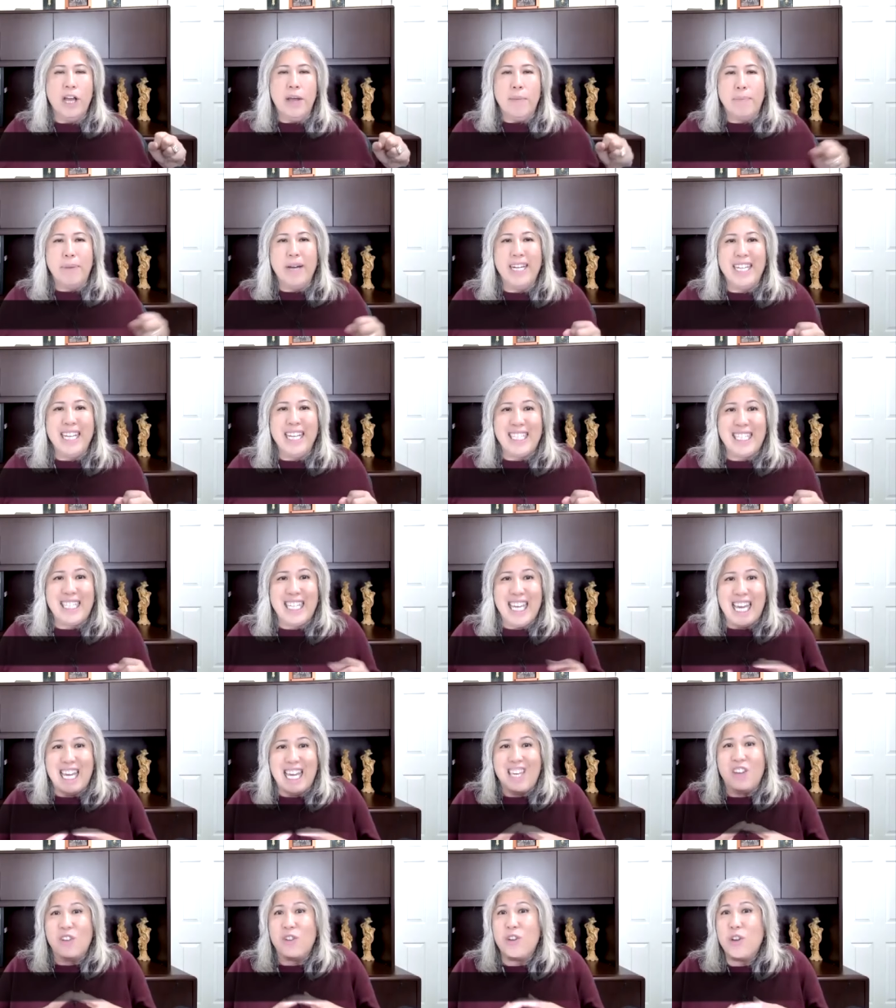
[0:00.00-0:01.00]
But let's say
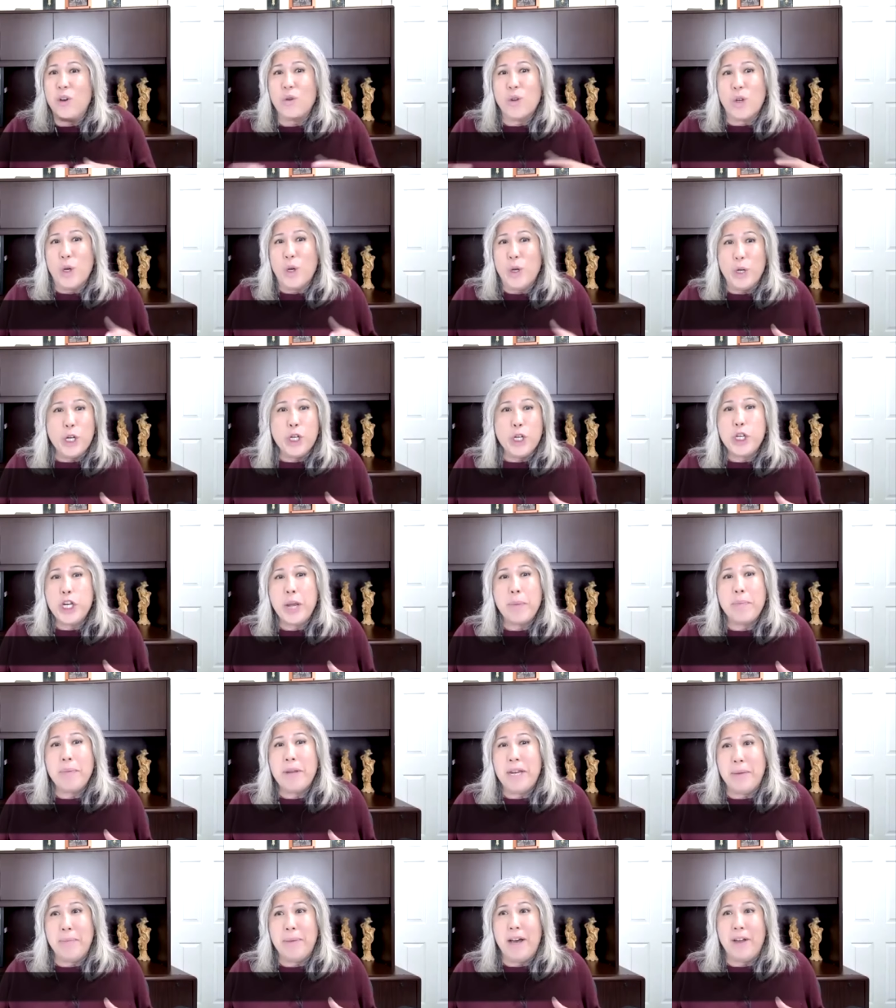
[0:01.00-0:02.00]
you don't go to the gym
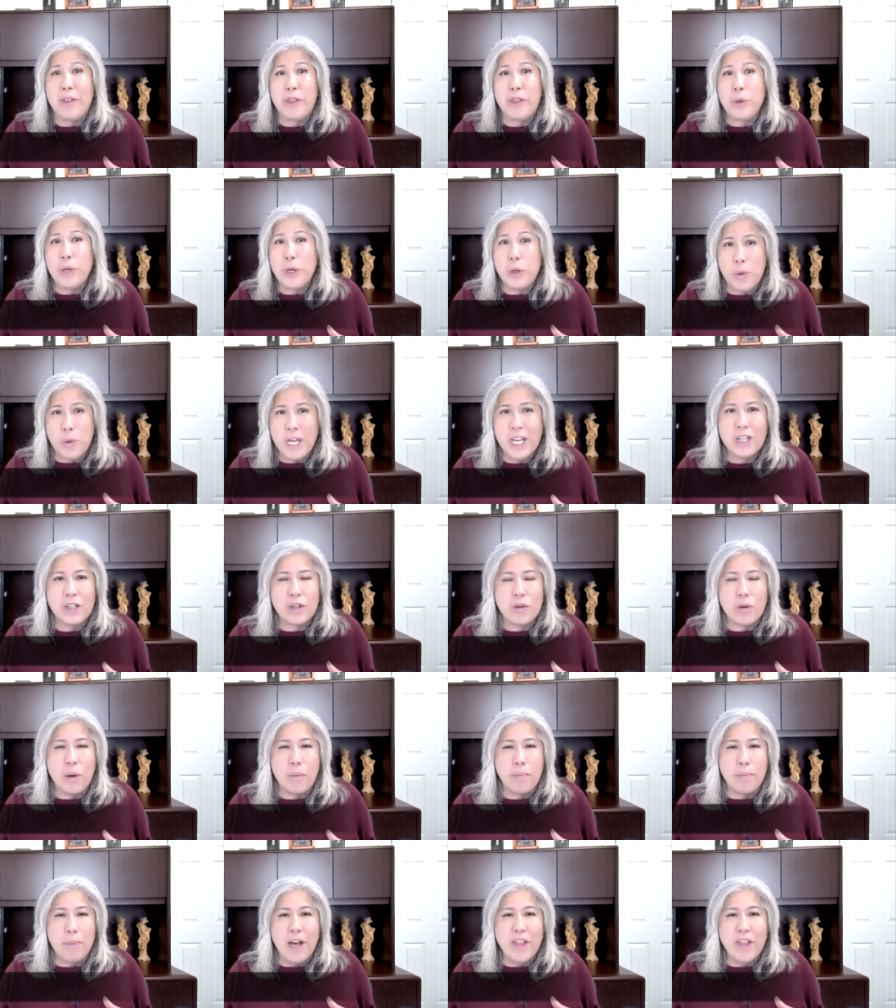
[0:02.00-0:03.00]
in about three weeks or
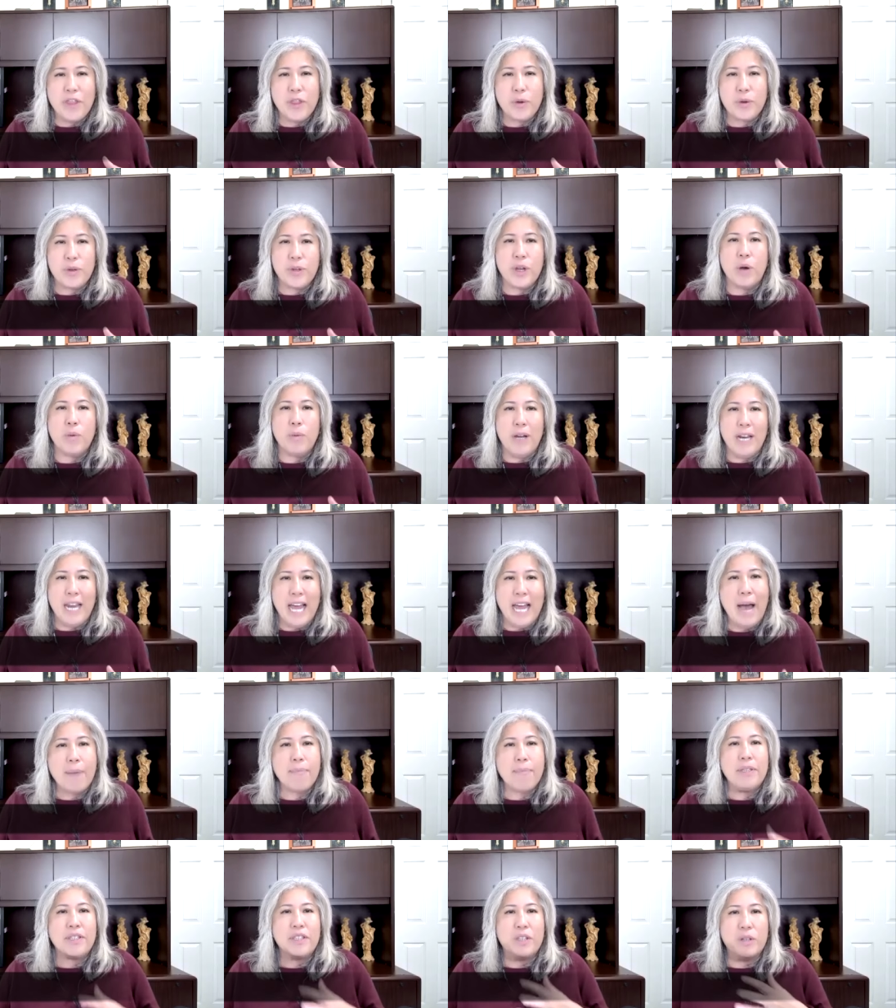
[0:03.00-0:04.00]
a month or so. What
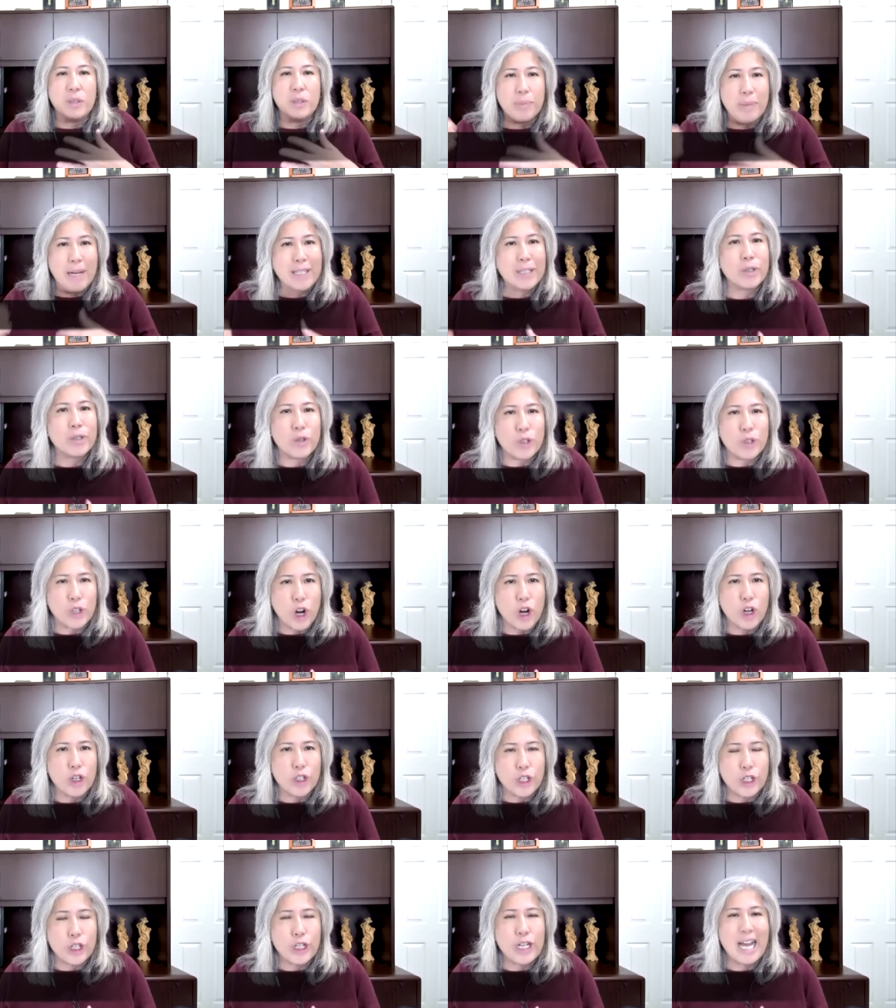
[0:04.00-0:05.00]
happens? Those muscles
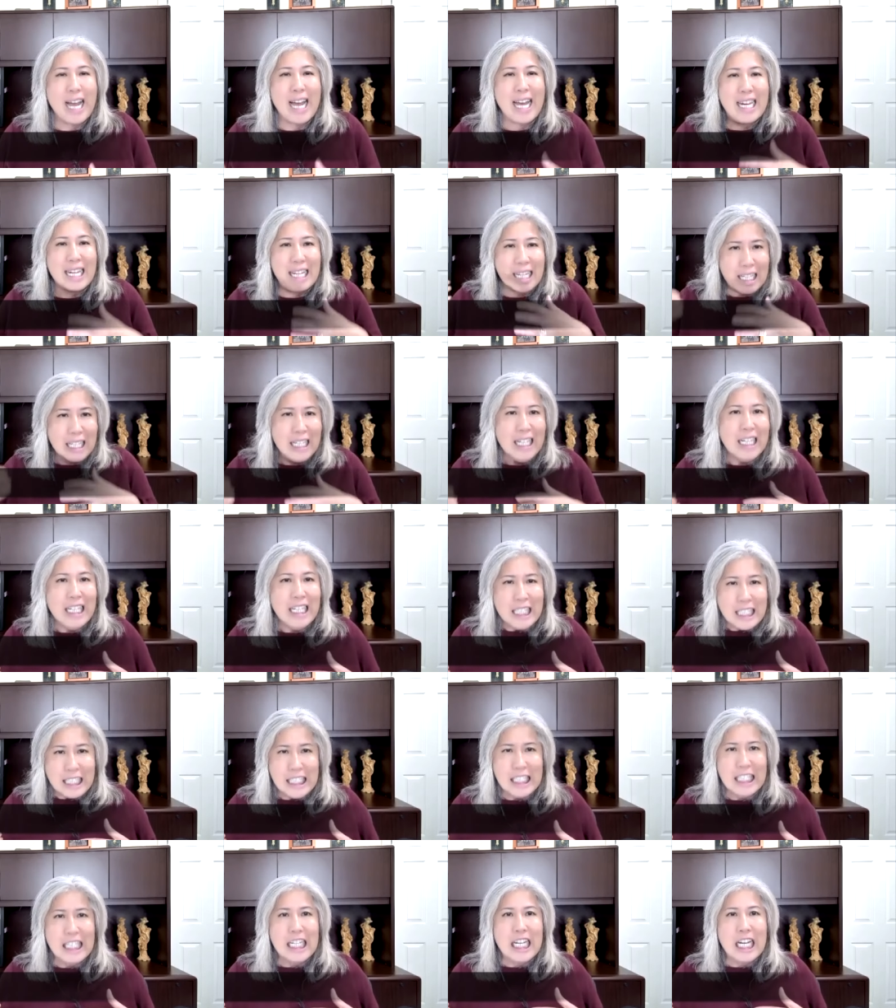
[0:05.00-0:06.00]
start to kind of,
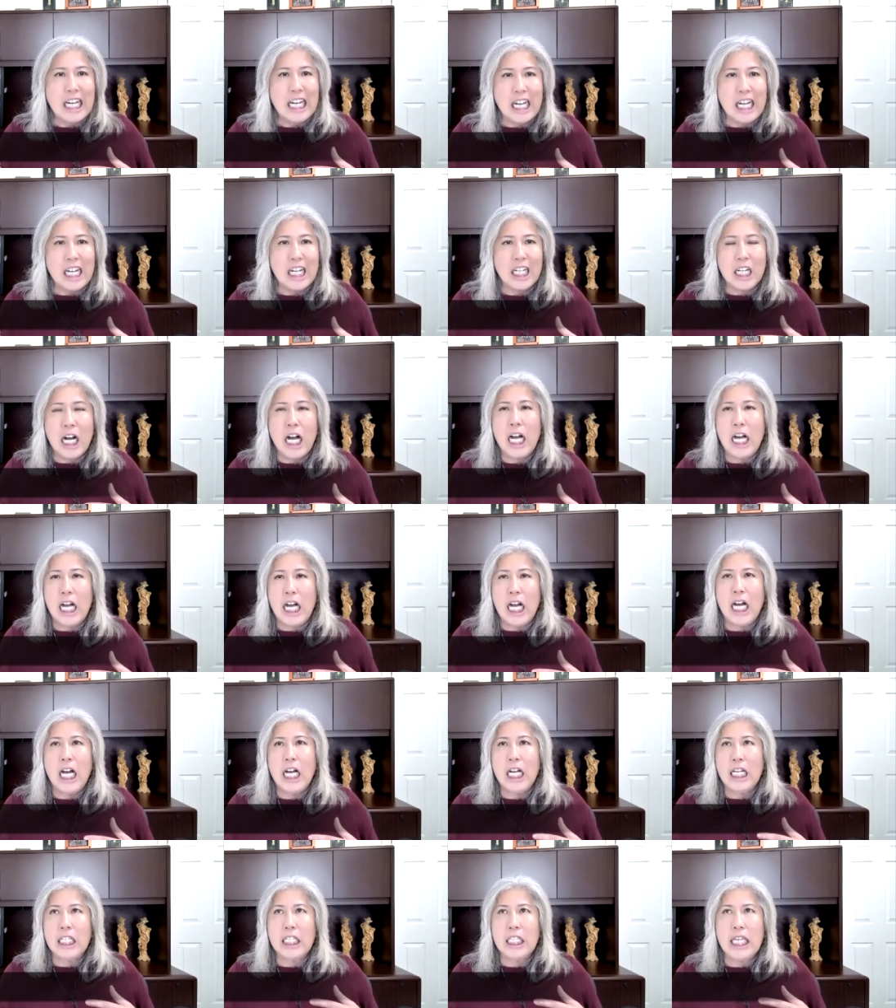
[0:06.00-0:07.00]
you know,
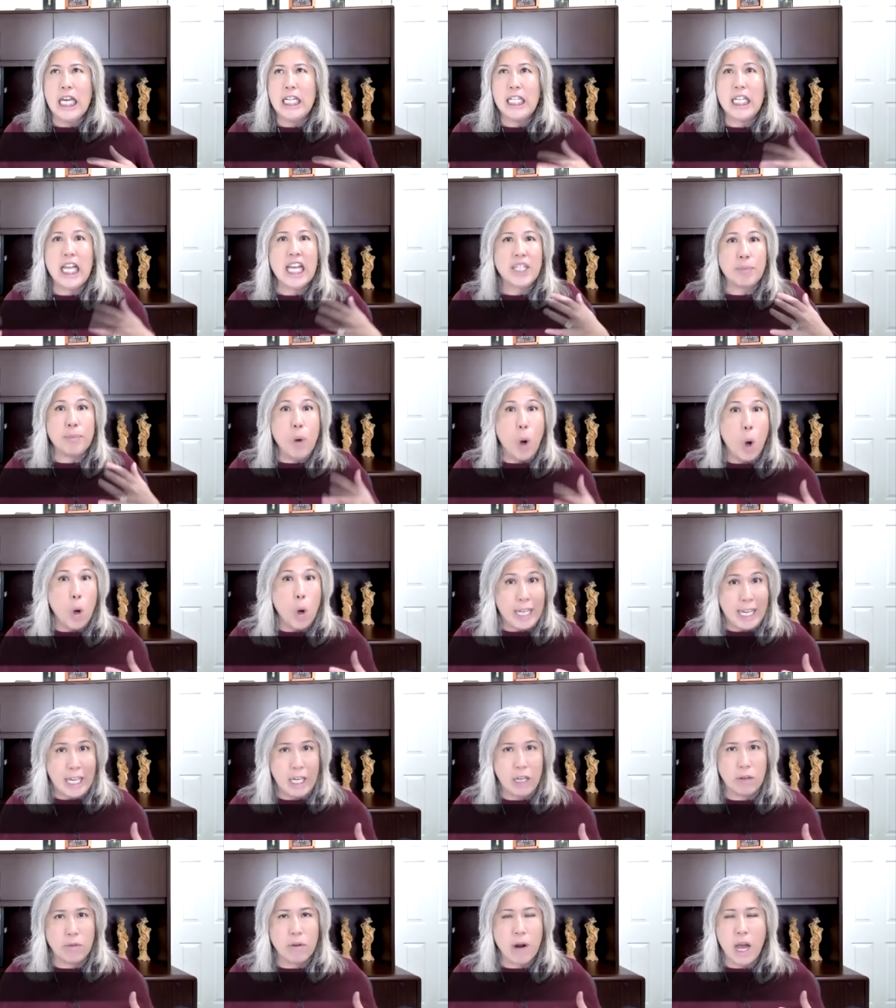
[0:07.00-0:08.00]
yeah. uh, get less
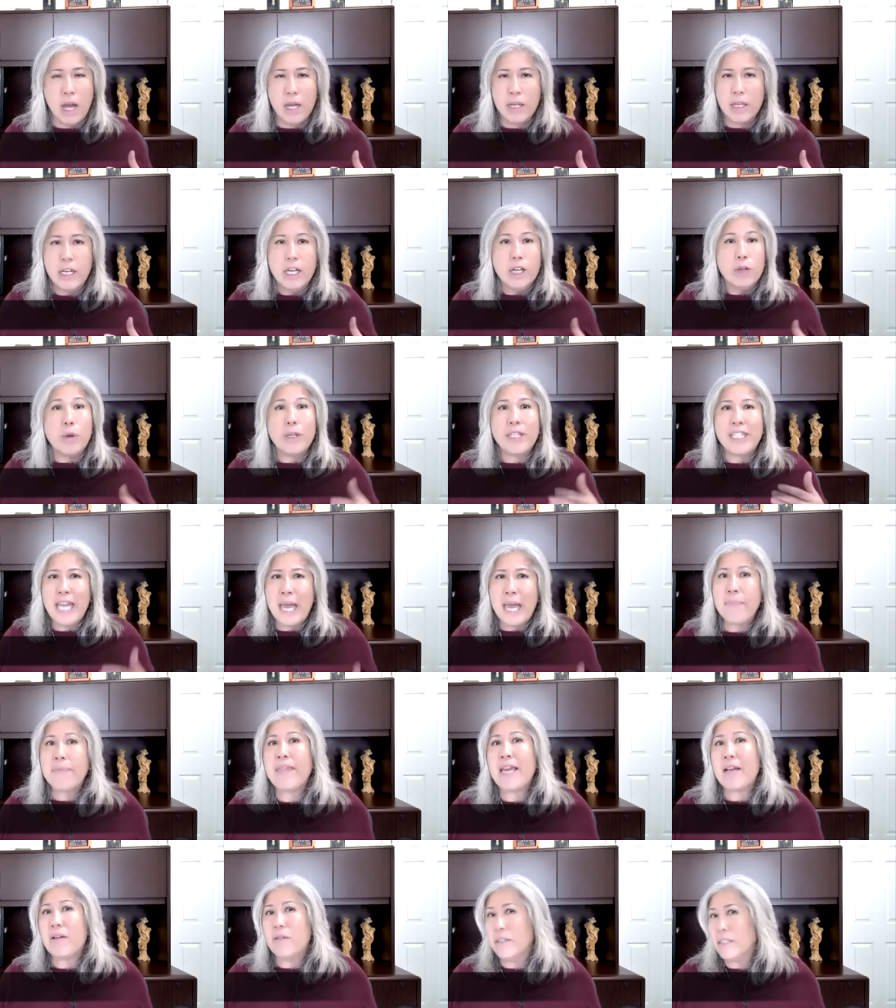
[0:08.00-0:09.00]
bulky, right? Mm-hmm. Well, same
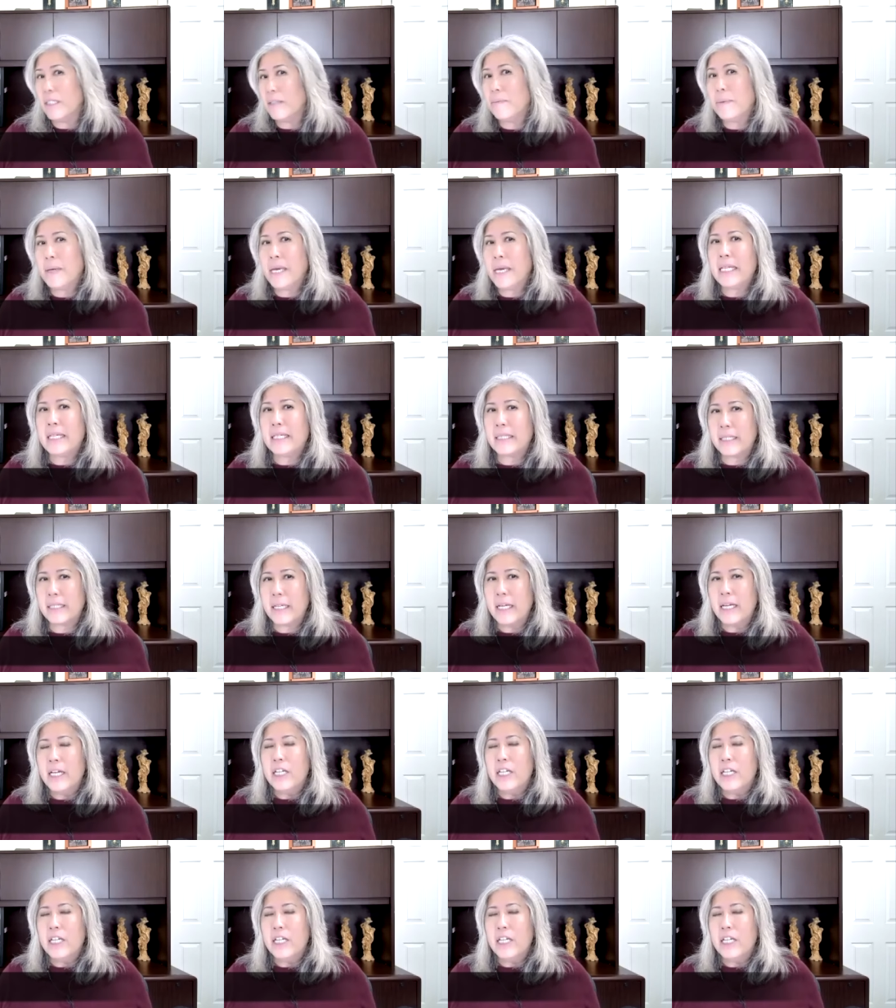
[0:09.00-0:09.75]
thing with the penis.